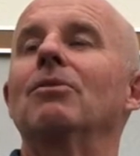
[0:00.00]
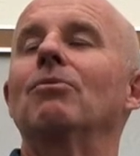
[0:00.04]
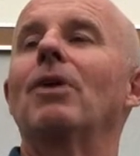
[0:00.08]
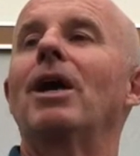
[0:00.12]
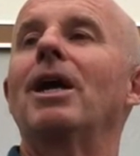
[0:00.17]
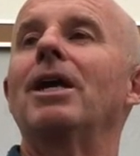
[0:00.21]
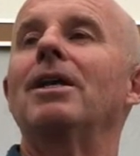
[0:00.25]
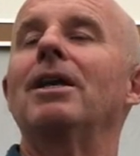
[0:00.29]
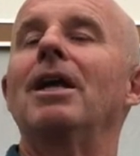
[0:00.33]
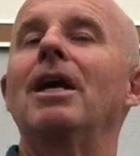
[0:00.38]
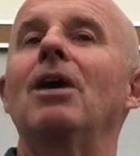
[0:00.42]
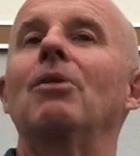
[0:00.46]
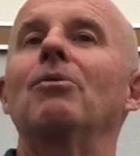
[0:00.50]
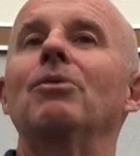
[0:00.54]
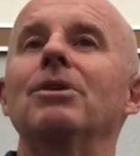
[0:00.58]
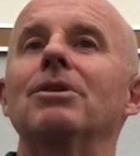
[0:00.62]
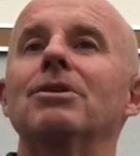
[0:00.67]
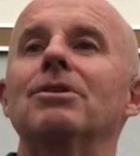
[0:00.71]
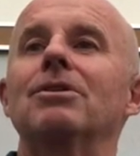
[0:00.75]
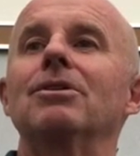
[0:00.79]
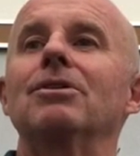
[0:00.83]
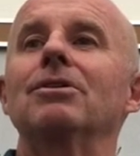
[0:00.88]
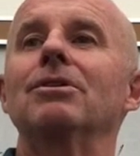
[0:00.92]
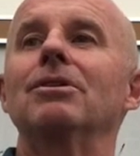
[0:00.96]
Right now, we
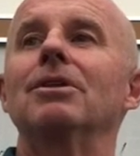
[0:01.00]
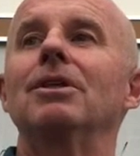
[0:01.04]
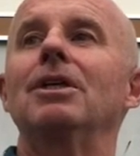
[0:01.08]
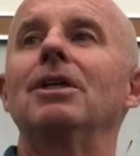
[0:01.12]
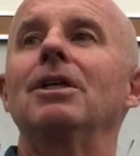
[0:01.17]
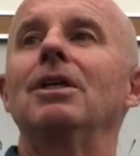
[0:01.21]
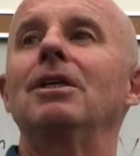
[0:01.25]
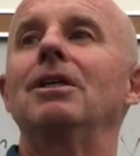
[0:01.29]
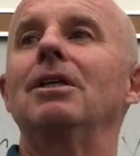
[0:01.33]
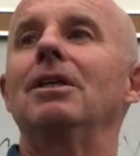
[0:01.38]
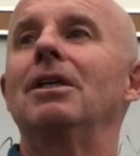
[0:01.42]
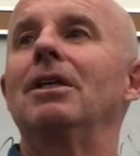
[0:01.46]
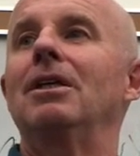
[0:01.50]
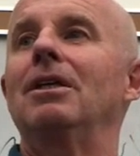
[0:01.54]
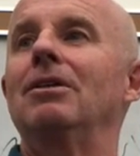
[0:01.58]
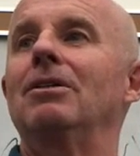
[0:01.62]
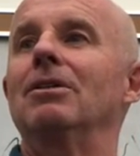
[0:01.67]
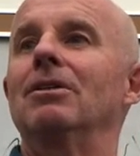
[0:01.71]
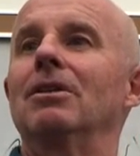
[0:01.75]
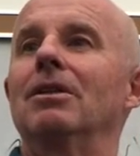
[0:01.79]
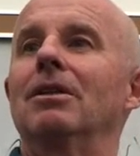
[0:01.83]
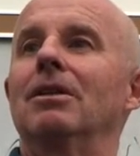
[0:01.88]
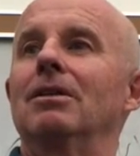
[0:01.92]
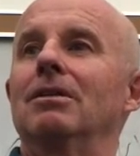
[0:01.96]
still need
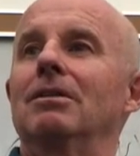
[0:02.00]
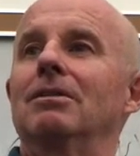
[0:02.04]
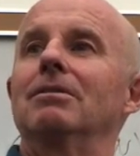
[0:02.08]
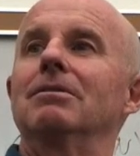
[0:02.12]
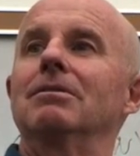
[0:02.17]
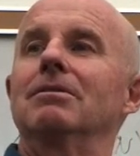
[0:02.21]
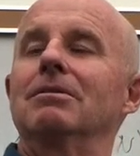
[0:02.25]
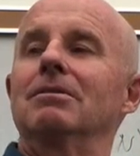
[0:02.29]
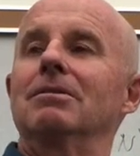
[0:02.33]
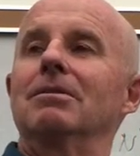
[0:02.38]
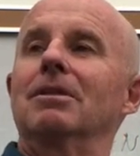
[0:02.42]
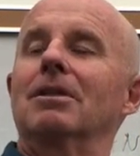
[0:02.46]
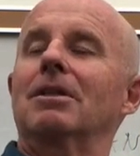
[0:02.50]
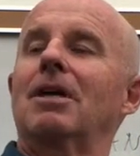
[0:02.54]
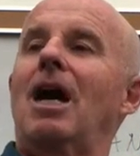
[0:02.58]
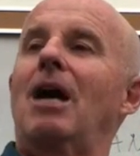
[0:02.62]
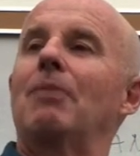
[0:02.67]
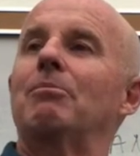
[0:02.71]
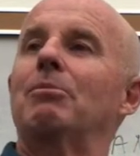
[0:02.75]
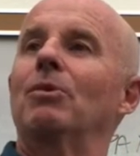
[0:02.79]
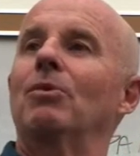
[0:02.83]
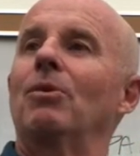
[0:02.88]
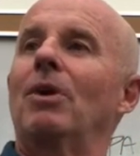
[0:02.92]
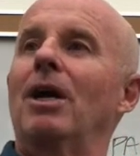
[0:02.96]
either the
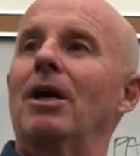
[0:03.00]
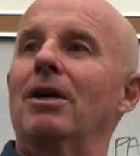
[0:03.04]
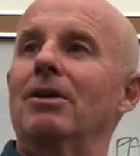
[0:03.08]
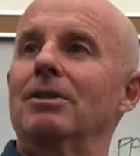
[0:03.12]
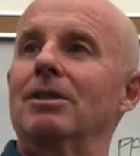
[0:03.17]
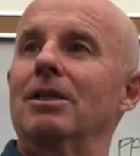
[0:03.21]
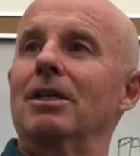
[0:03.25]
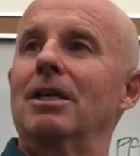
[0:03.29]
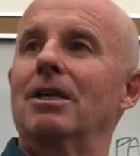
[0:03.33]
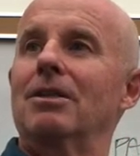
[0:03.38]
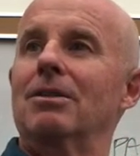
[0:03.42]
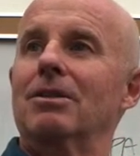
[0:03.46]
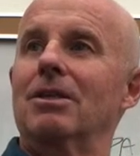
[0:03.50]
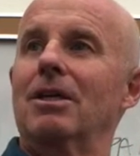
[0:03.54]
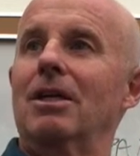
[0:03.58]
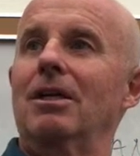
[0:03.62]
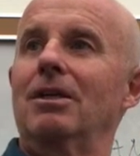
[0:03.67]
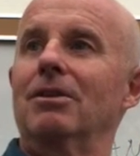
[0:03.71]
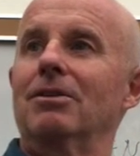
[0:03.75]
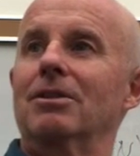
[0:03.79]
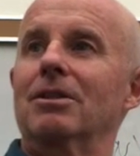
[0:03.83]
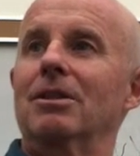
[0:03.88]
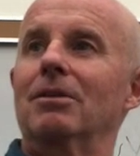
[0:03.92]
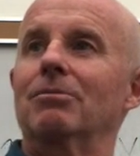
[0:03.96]
copper wire
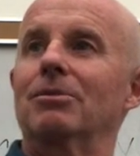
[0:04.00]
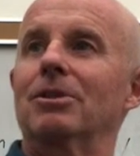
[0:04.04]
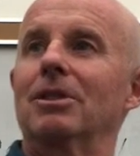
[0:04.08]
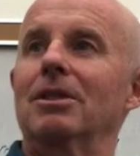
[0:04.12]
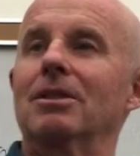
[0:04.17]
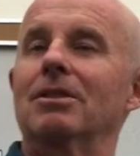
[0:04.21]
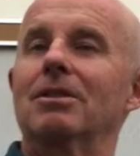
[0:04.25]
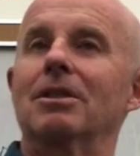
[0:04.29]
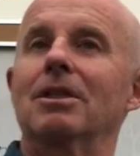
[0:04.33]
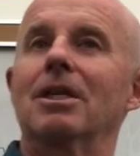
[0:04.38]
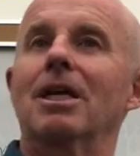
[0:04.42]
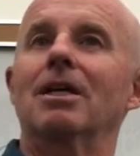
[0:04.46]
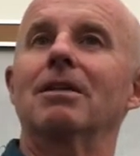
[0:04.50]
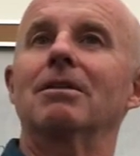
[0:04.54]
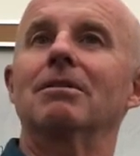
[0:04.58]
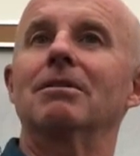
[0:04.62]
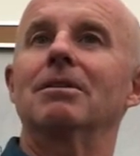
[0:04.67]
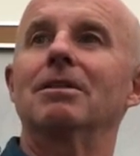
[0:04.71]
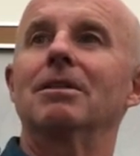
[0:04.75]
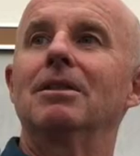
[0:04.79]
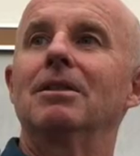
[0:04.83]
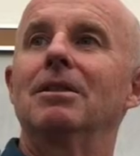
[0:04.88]
DSL or something to get